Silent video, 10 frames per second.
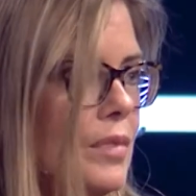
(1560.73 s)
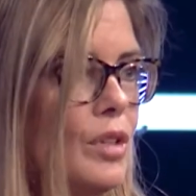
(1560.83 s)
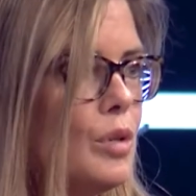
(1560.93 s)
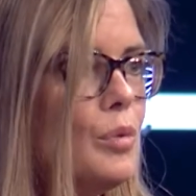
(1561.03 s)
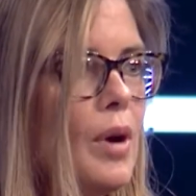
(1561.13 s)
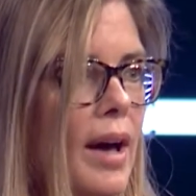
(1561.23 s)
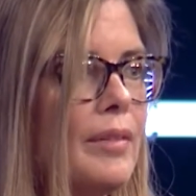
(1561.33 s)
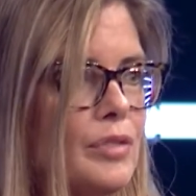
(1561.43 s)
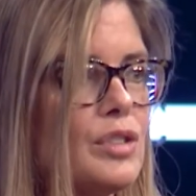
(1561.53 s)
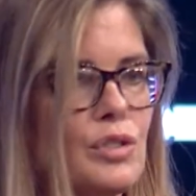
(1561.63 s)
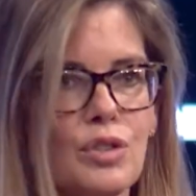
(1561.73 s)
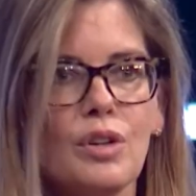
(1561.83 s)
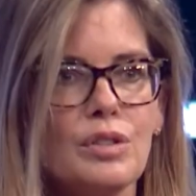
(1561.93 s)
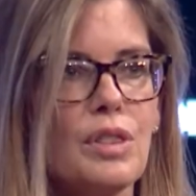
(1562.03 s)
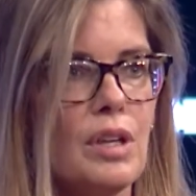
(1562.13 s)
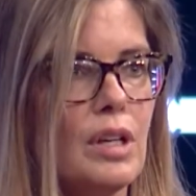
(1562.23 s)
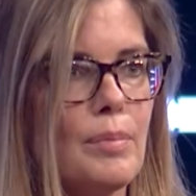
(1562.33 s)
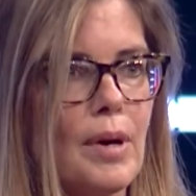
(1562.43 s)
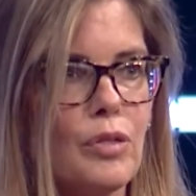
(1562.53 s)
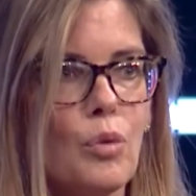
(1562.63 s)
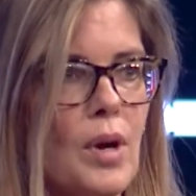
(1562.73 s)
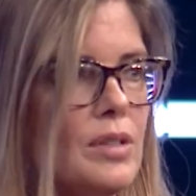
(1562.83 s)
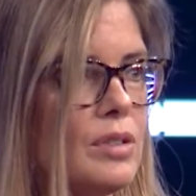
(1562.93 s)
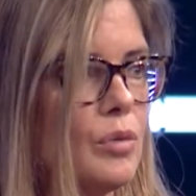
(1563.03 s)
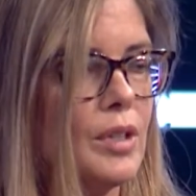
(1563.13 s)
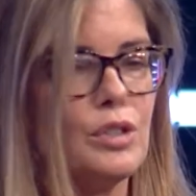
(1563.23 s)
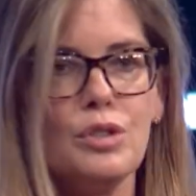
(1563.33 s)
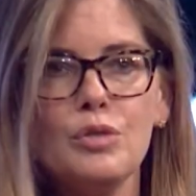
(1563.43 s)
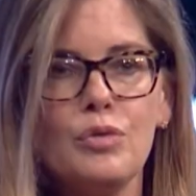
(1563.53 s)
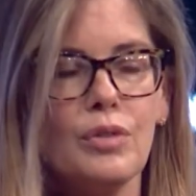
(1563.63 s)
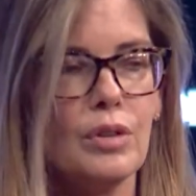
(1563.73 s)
you have to start to think about the ways in which you've